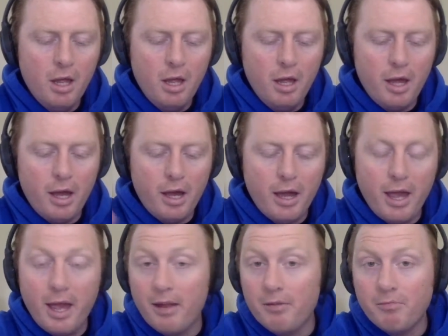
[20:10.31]

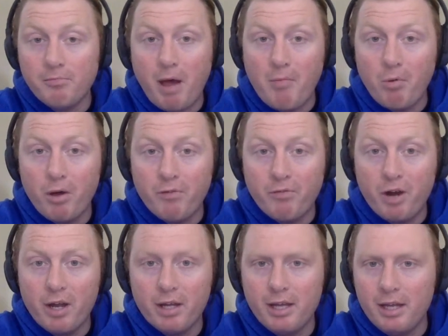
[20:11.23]
And my boy
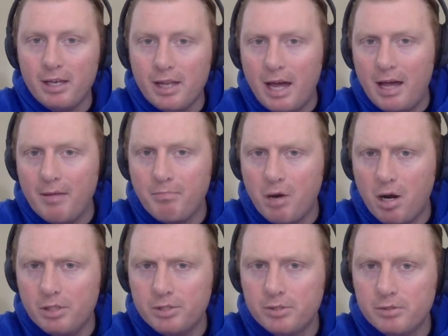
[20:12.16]
Frankie, not
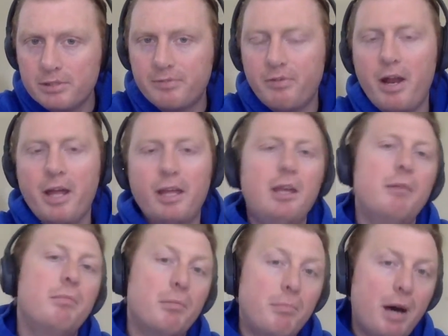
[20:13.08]
Barstool's Frankie,
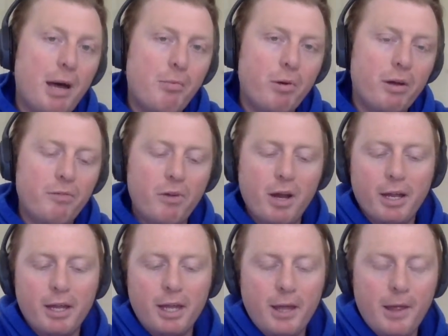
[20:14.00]
but my boy
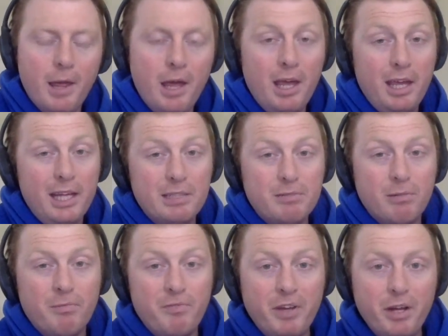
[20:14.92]
Frankie. He's
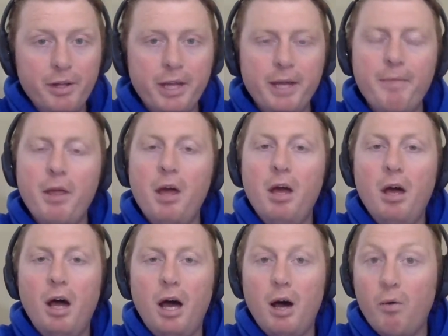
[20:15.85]
from Philly.
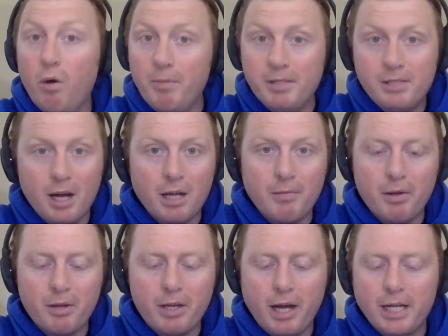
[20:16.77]
We'll be talking
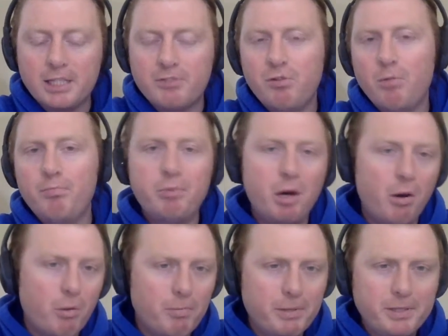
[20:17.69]
about college
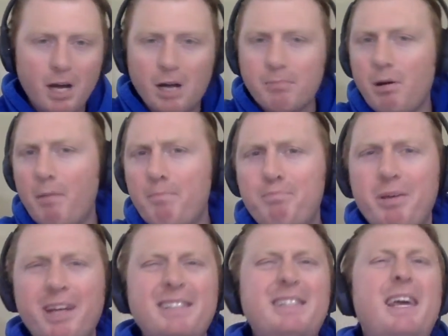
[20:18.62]
football. We'll be talking about
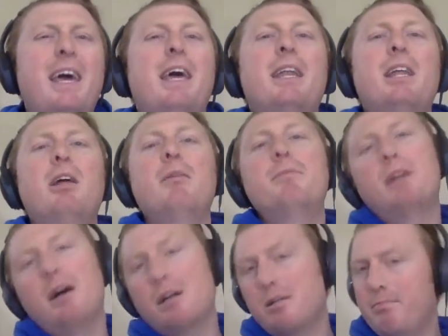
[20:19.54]
Big Ten. He'll
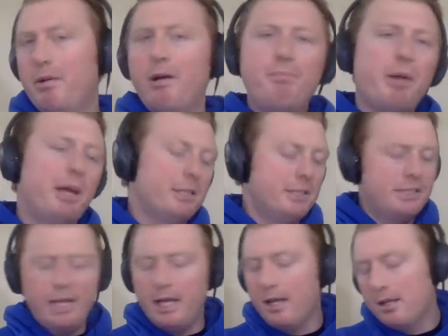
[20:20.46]
talk about Penn
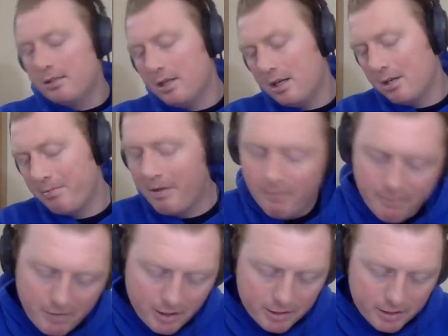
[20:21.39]
State. He'll talk about
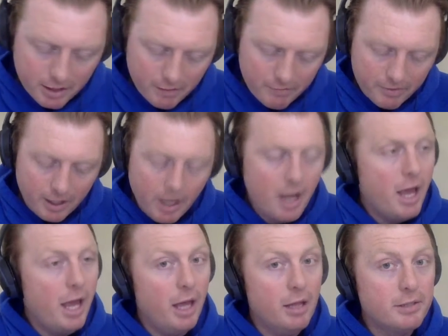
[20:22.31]
Philadelphia.
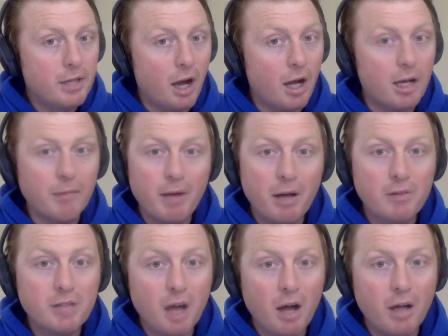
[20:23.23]
He'll talk
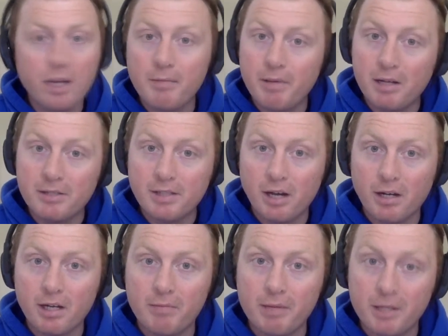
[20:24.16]
about talking
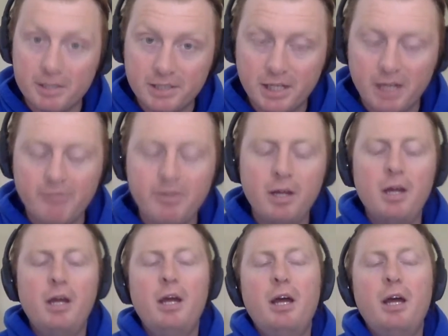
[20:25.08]
about stuff.